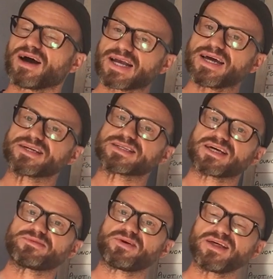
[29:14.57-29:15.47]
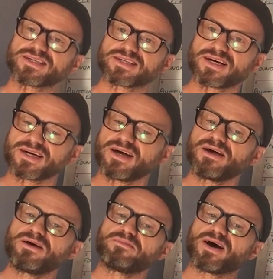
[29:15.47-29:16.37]
I can understand why they say it,
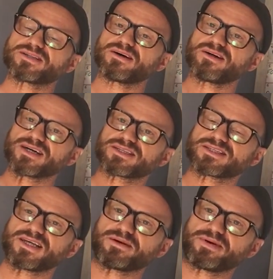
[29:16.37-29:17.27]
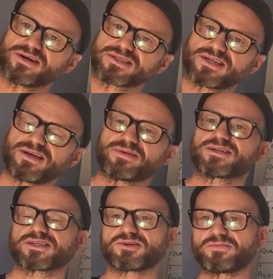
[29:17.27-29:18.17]
but I don't like to say that personally,
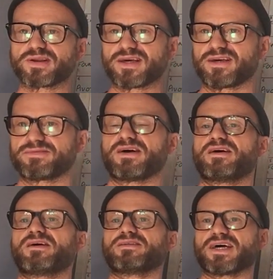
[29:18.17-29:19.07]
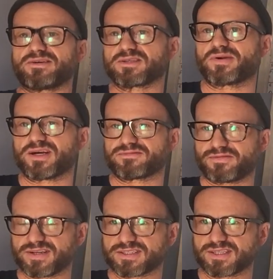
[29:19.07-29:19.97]
because I do believe there is a place for
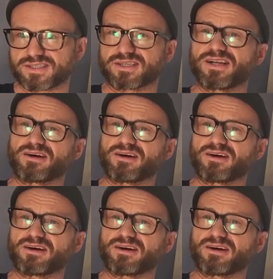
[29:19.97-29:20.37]
thinning scissors.